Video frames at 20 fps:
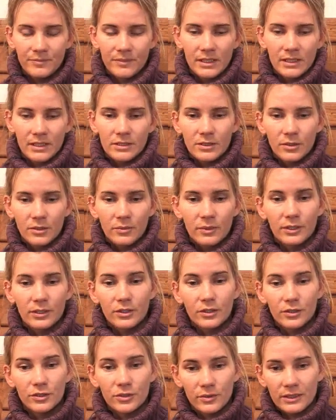So when you're
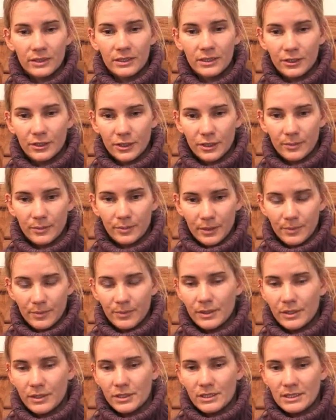doing your
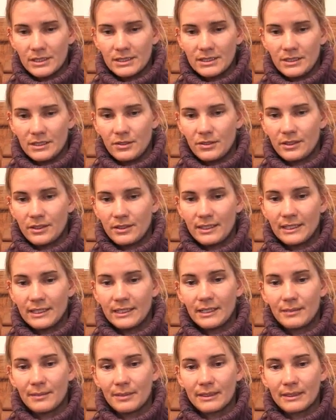pre-purchase and you're thinking
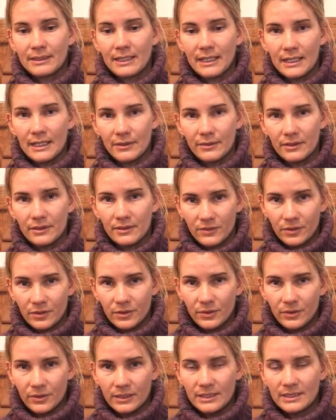about the health of the
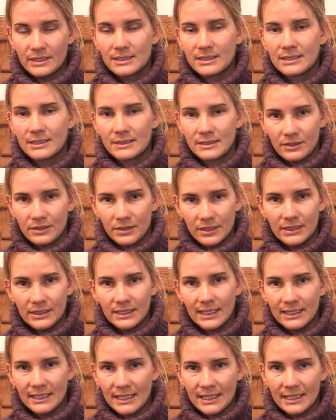horse, you can
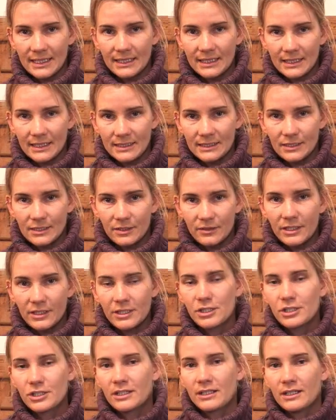take that into
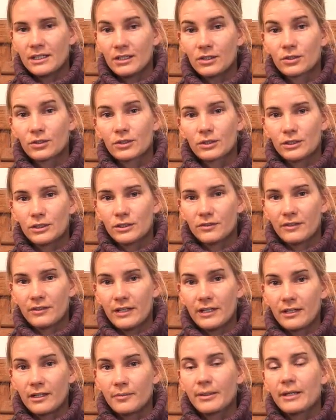consideration and talk to your
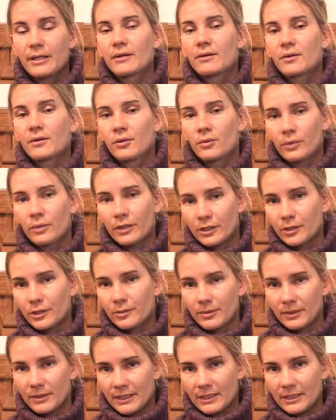vet about what your
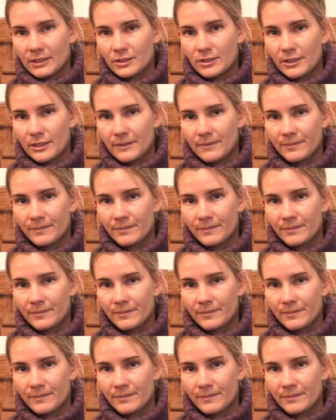plans are.